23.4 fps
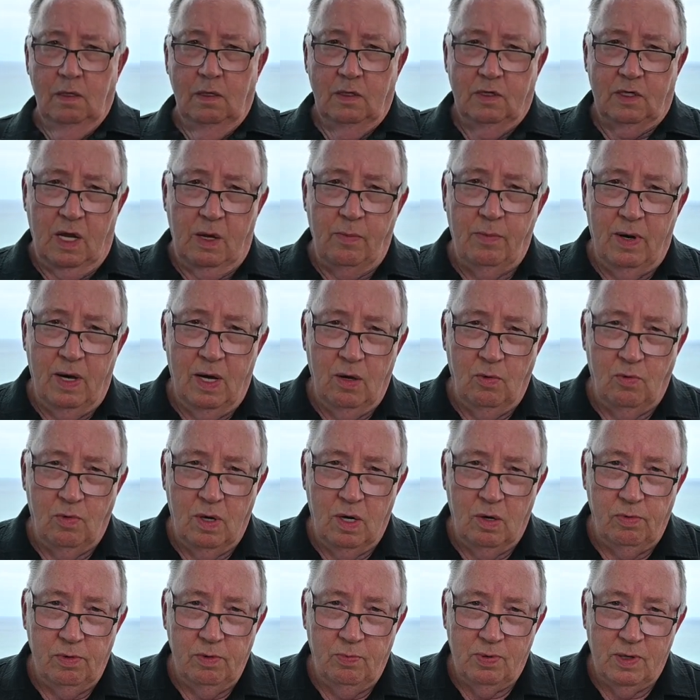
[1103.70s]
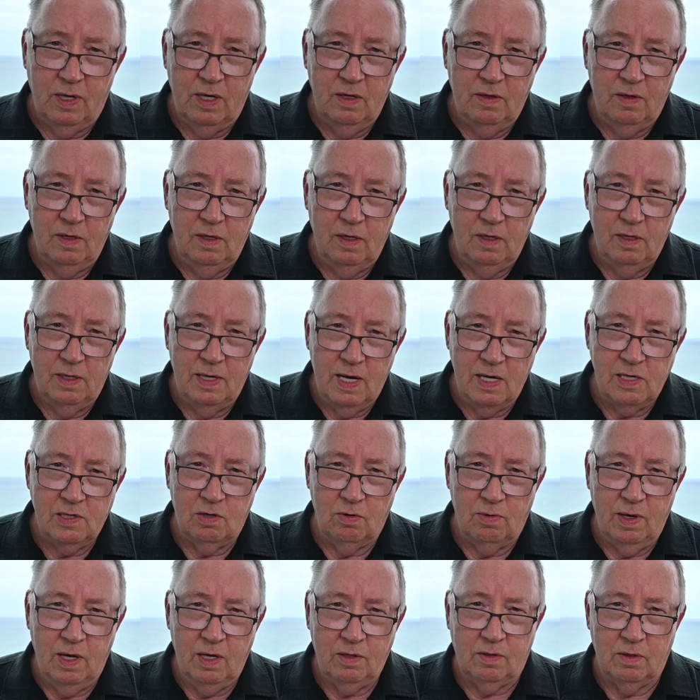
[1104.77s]
Stand by while we play the
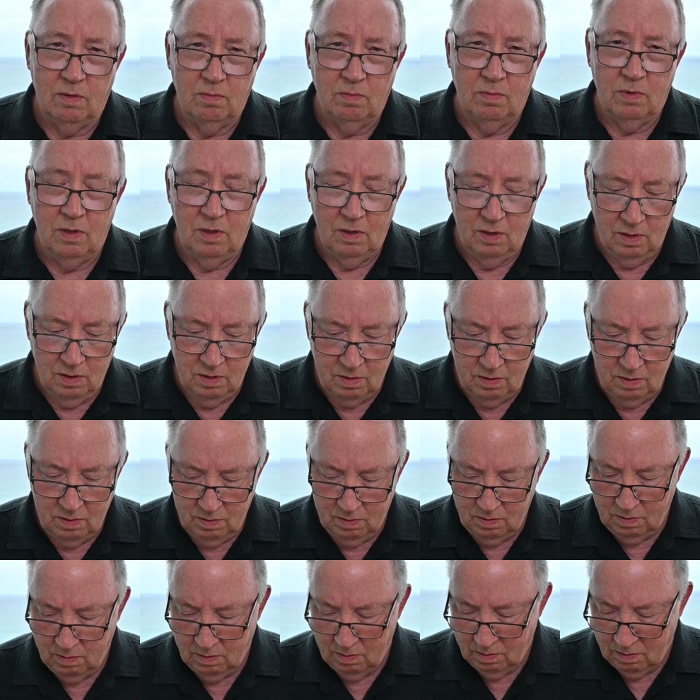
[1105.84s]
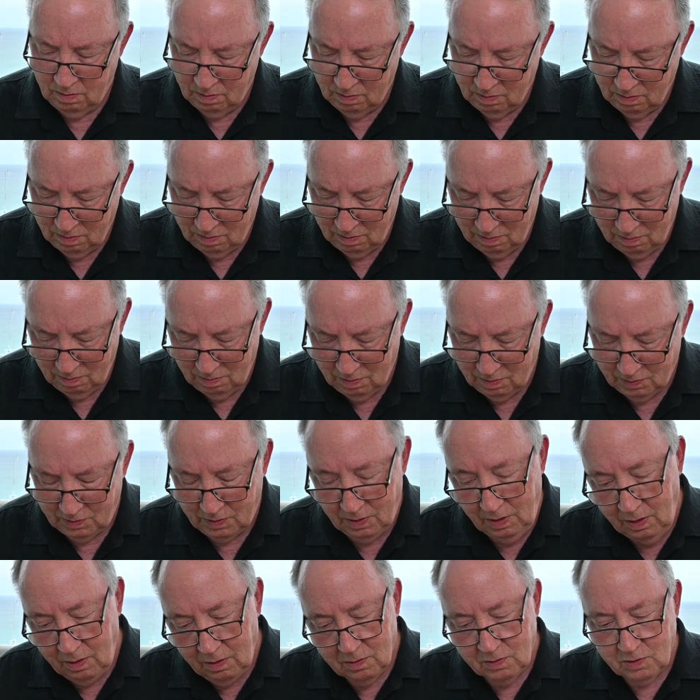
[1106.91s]
national anthem here.
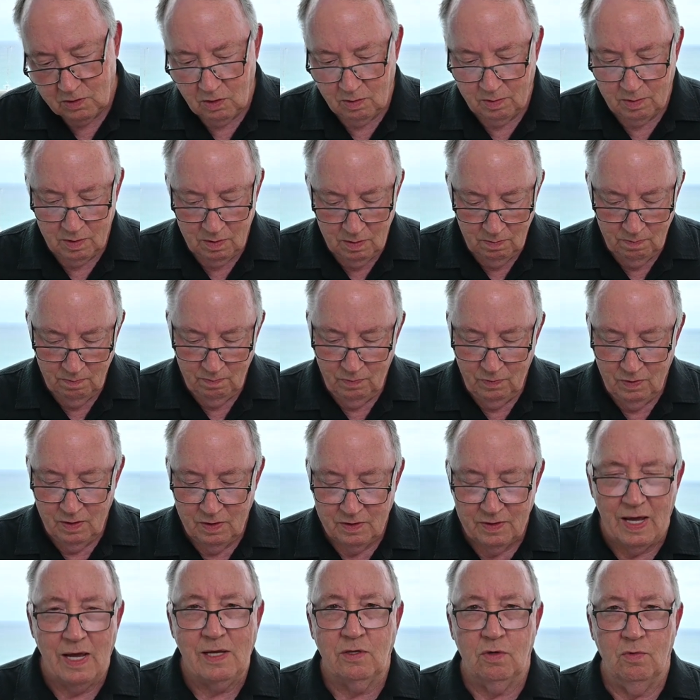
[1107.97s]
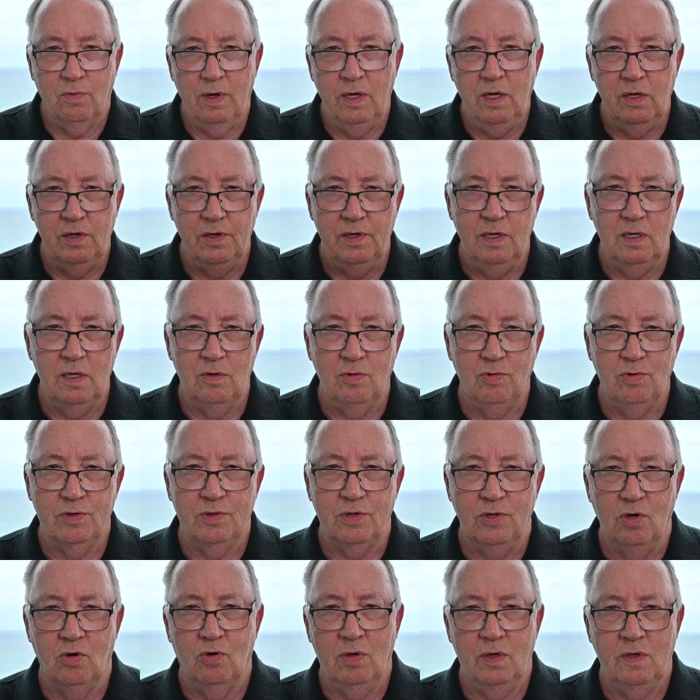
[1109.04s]
See, it's over. That's the way you deal
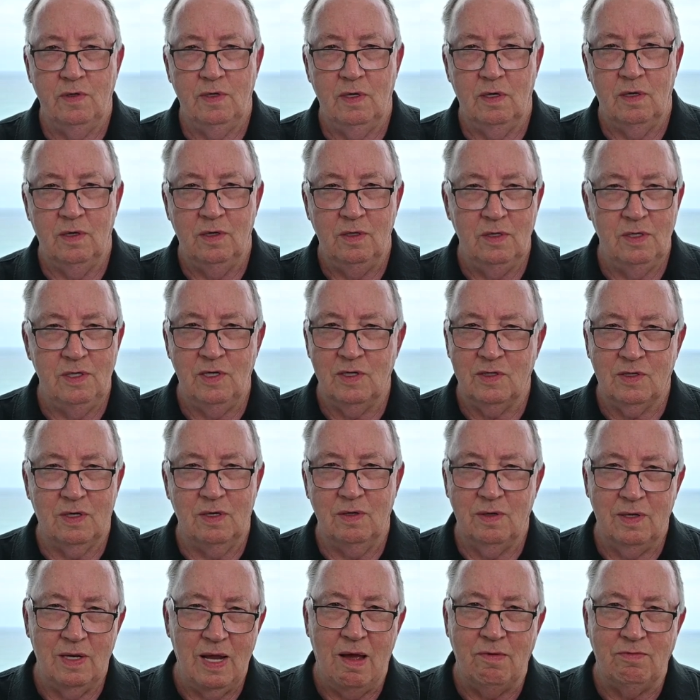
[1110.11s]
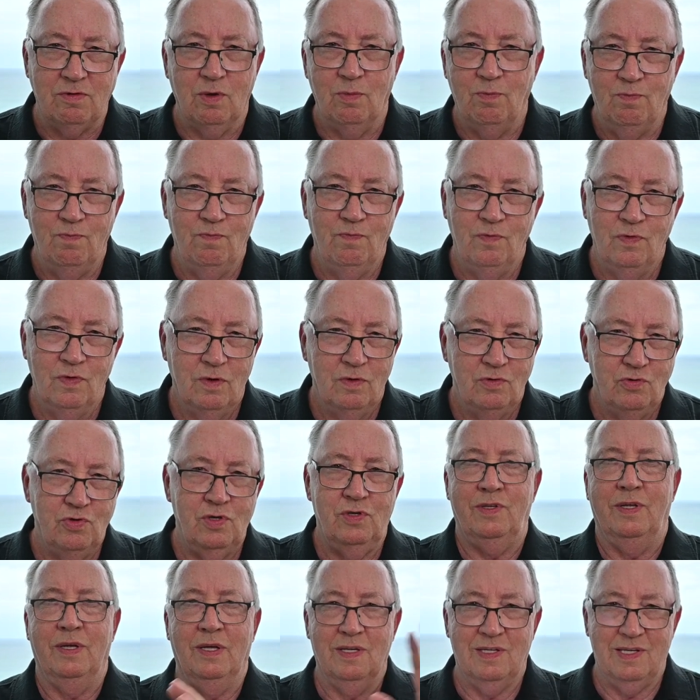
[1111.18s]
with noise here. You just have to
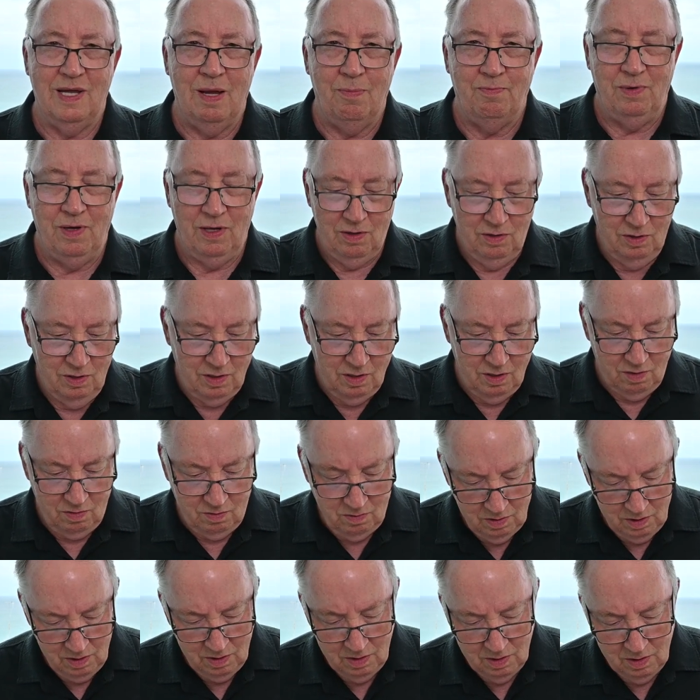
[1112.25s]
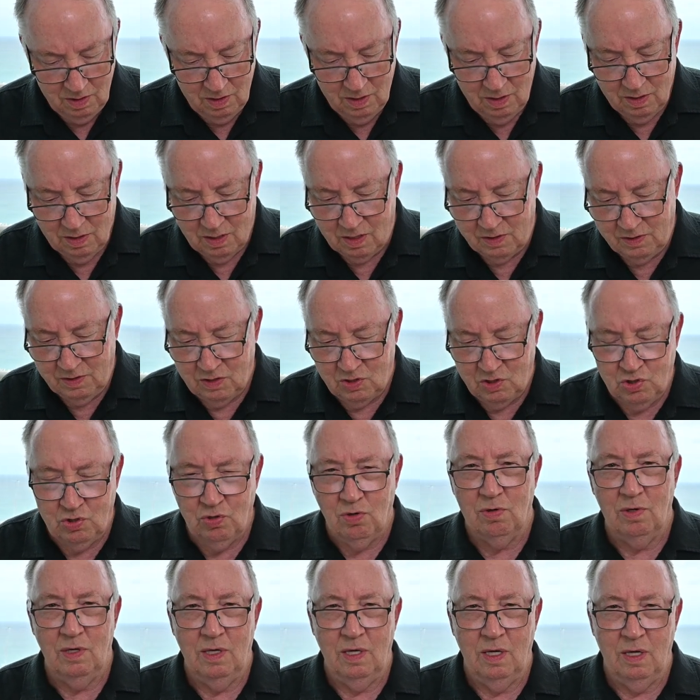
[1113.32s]
just accept it, because it's
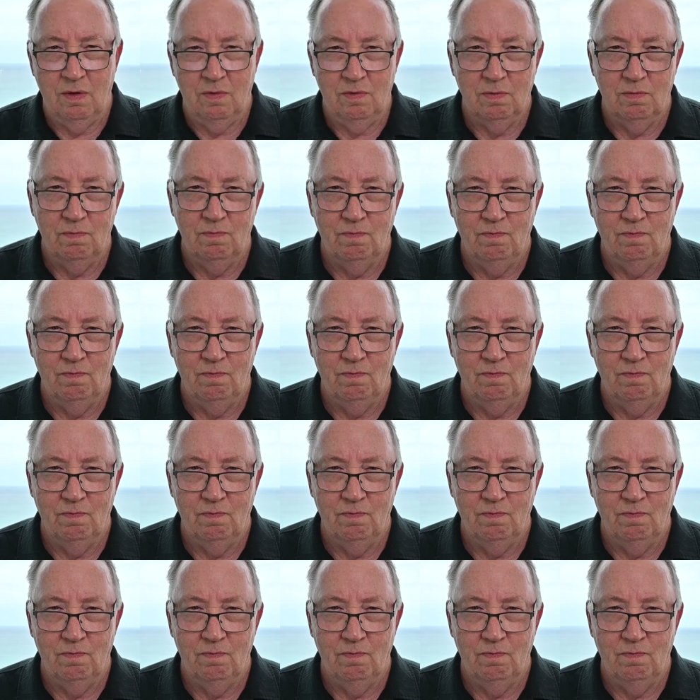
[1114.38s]
short-lived.